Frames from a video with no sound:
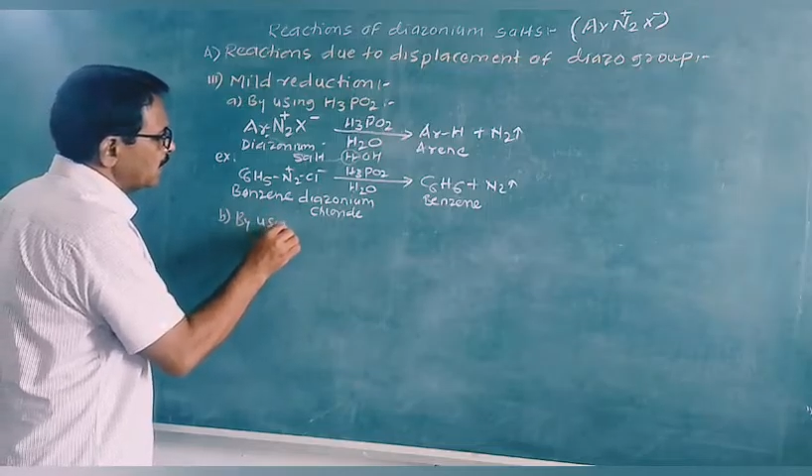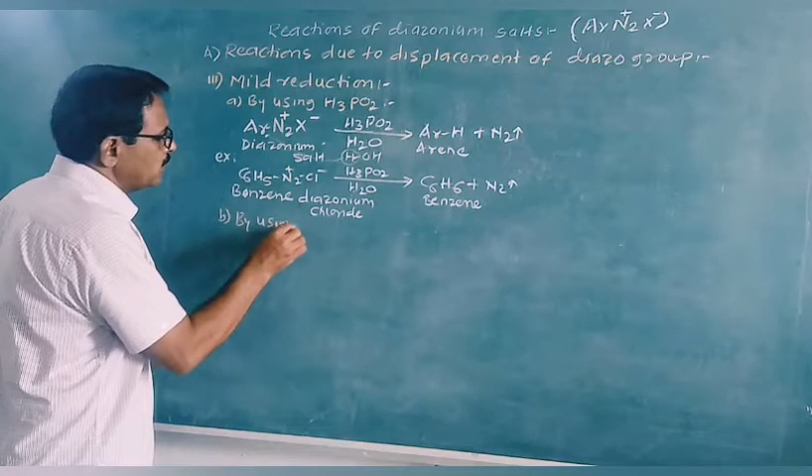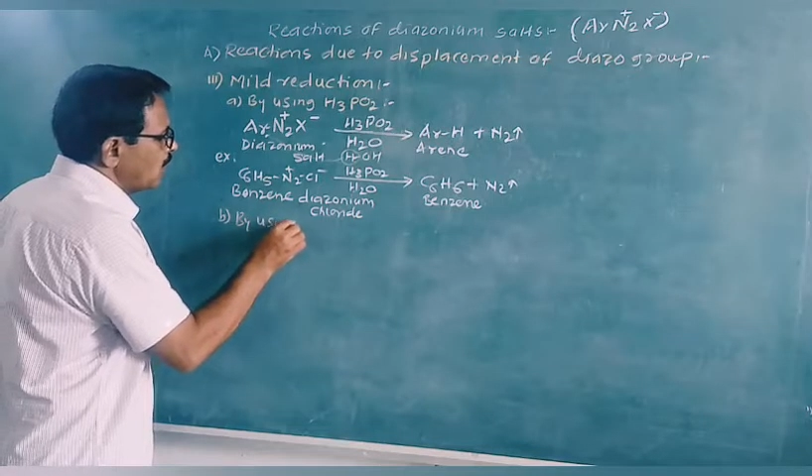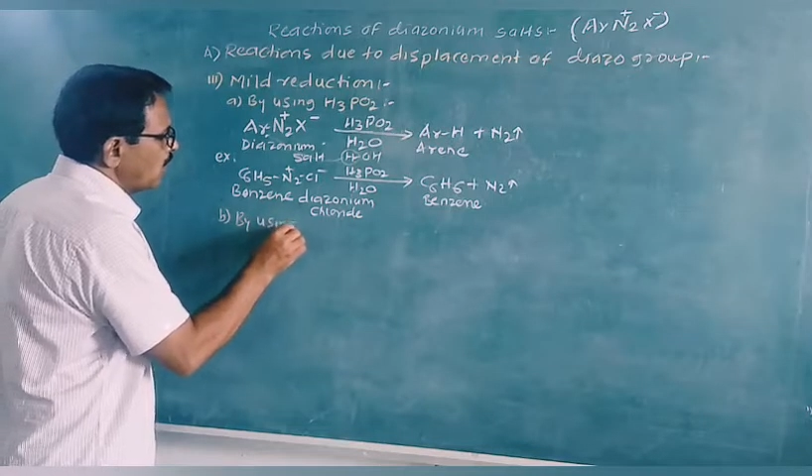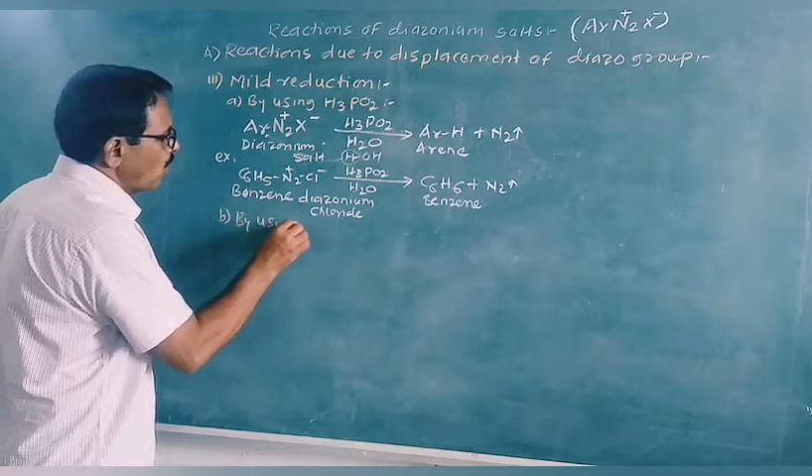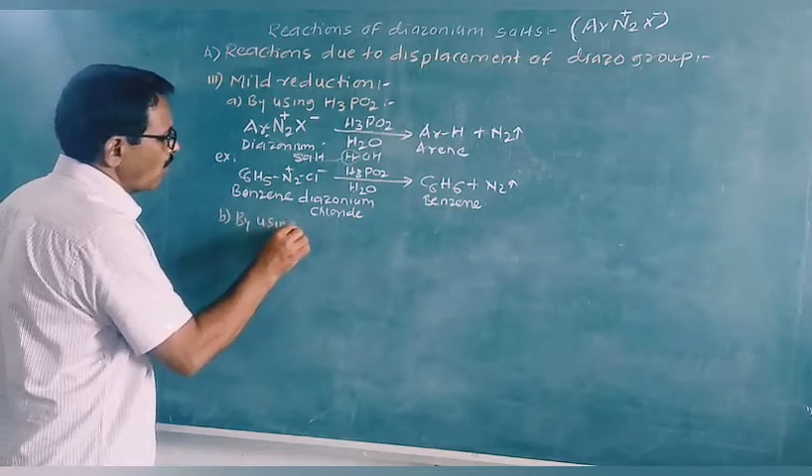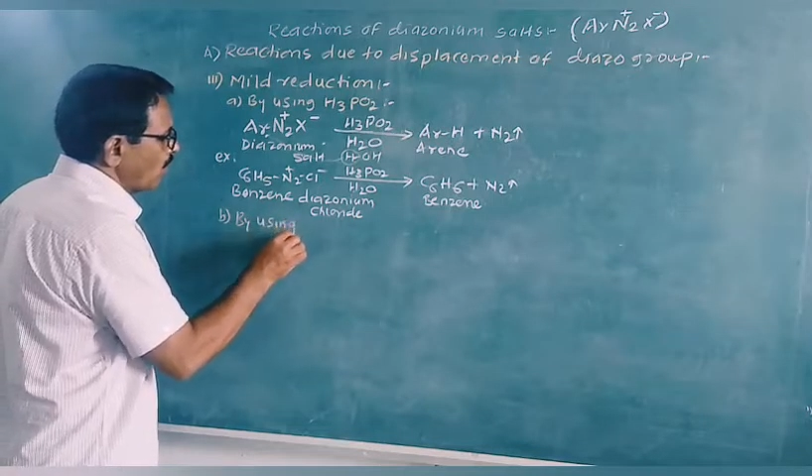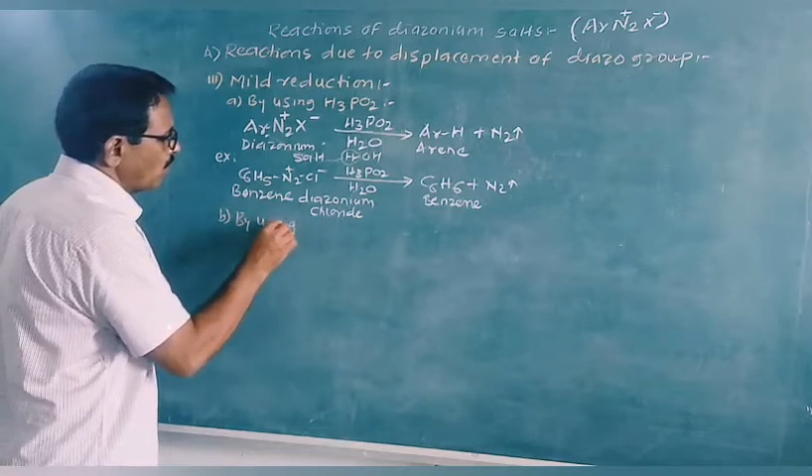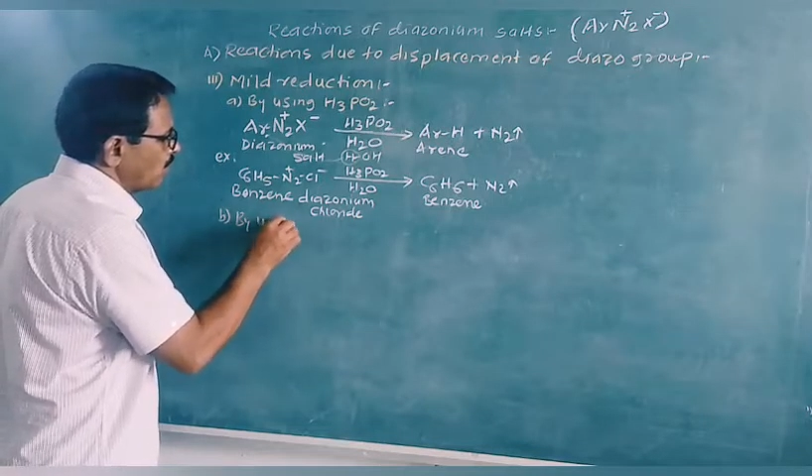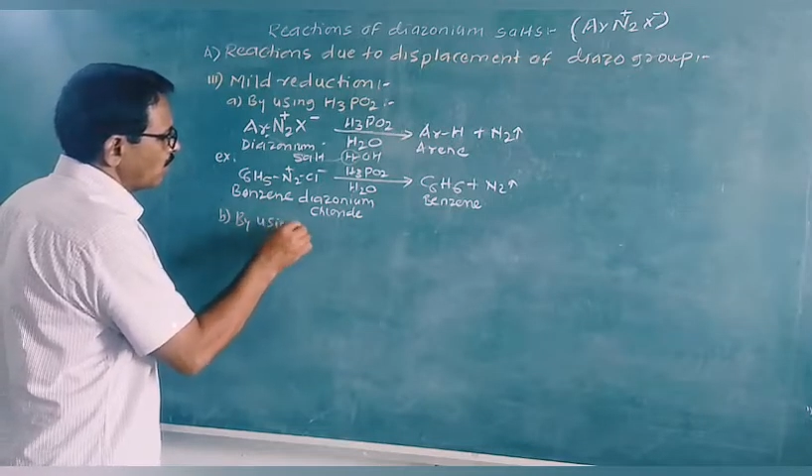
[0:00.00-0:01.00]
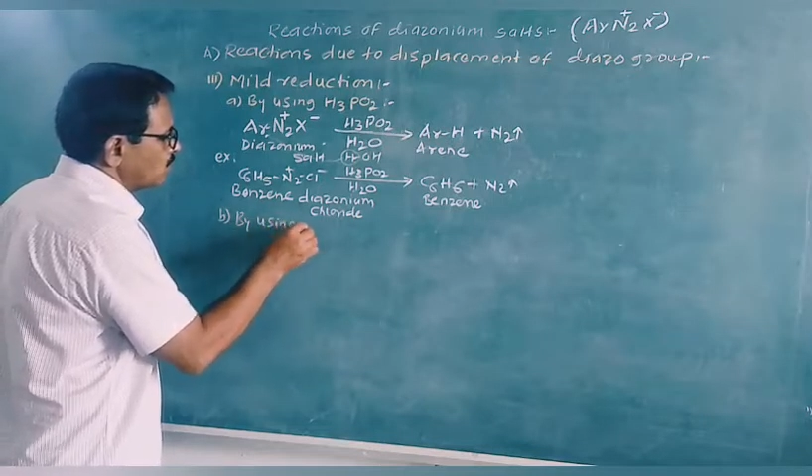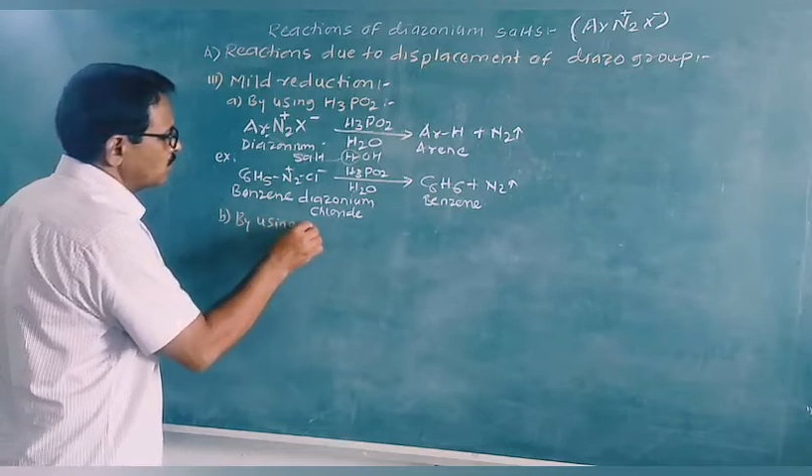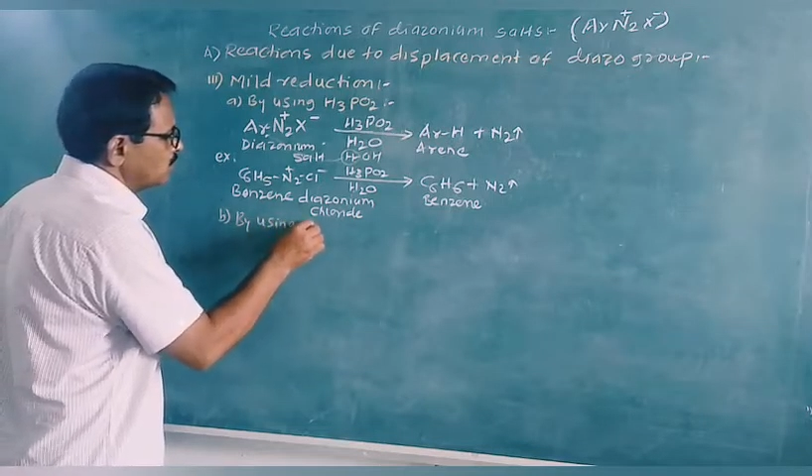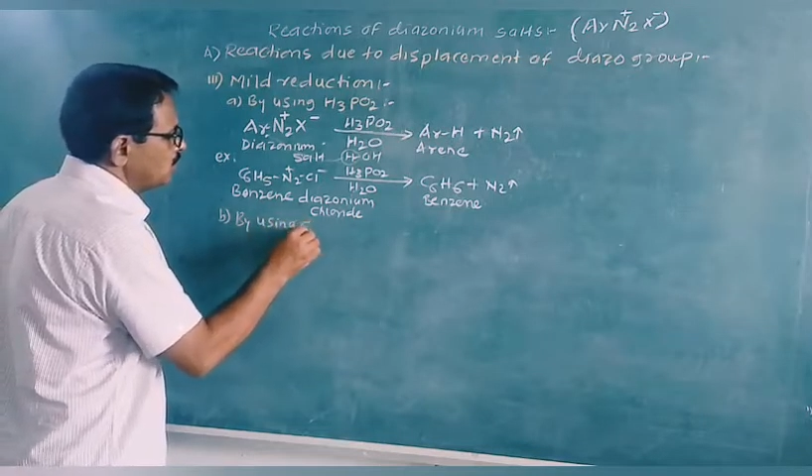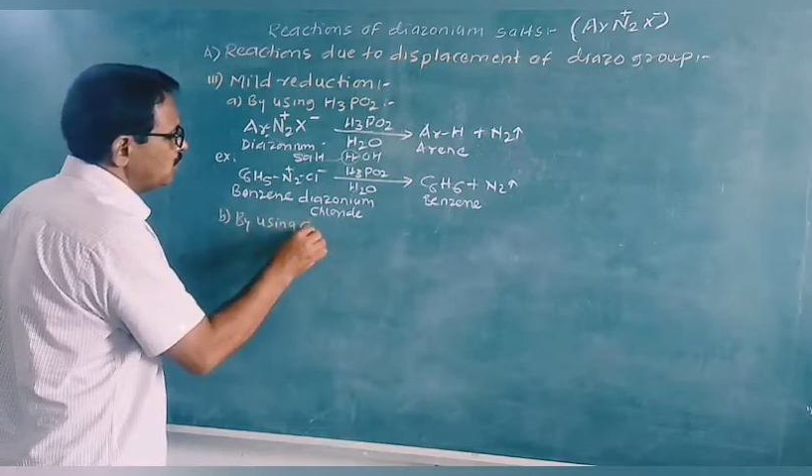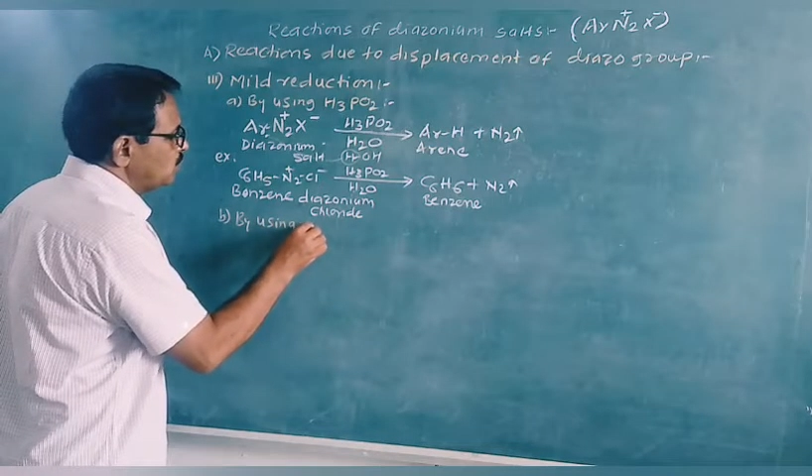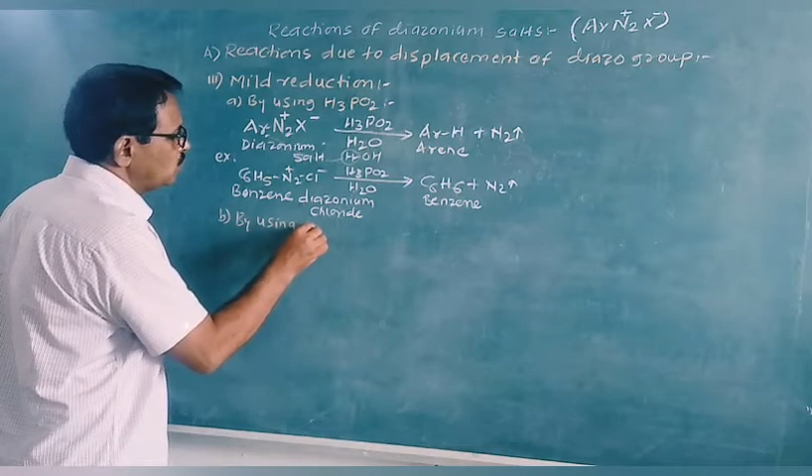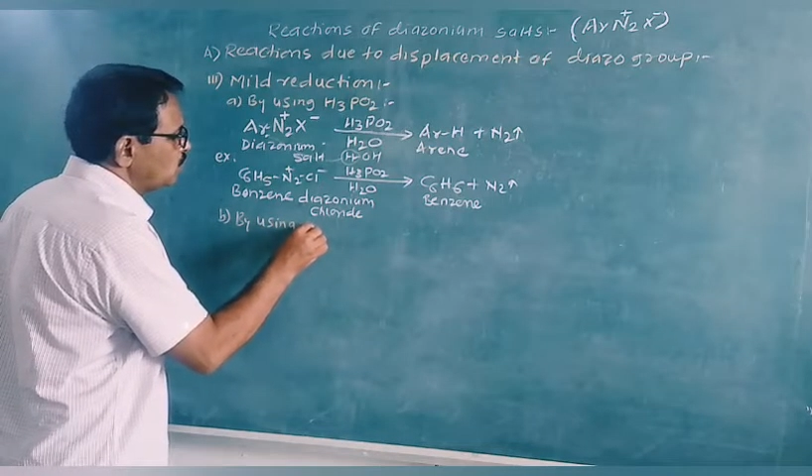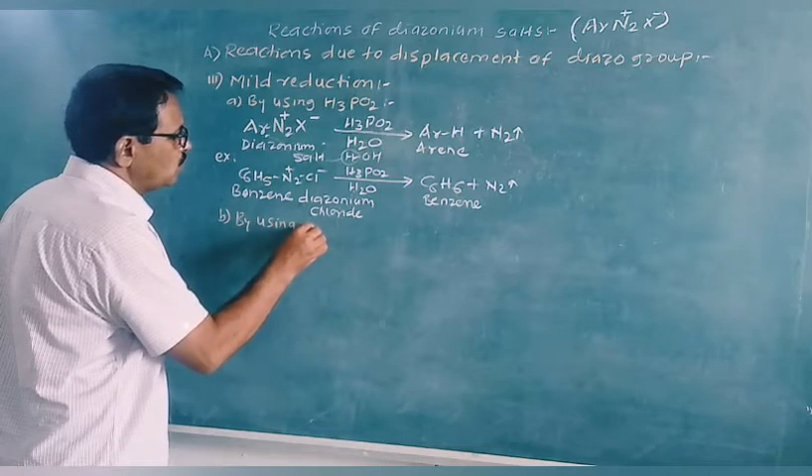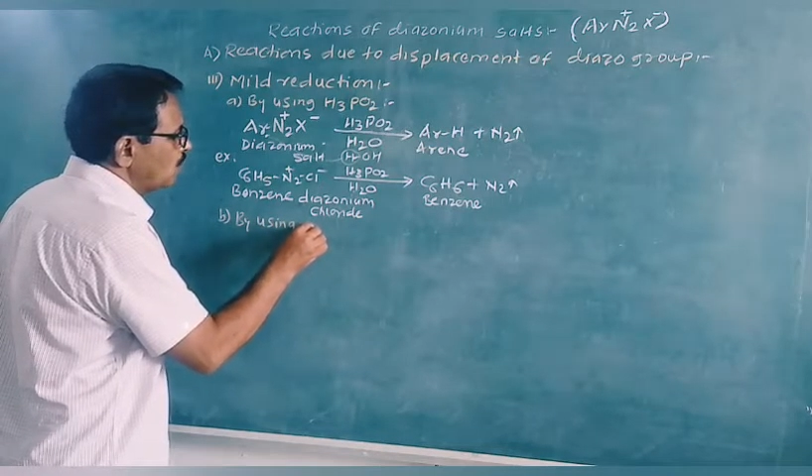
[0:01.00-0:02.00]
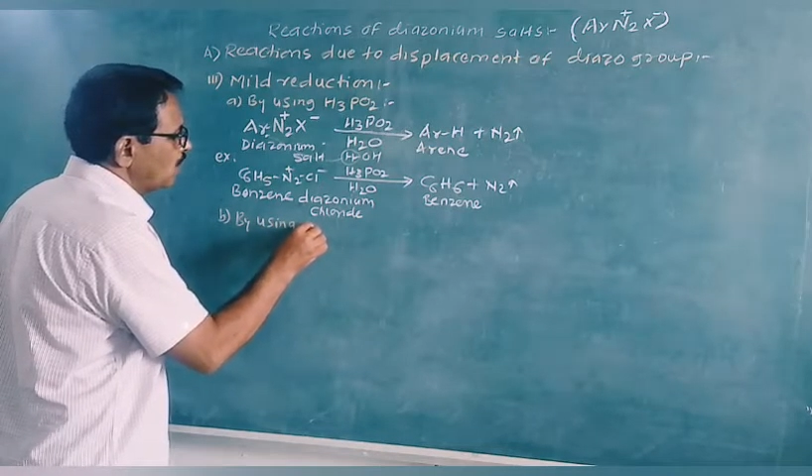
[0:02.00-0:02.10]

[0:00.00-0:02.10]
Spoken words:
ethanol, C2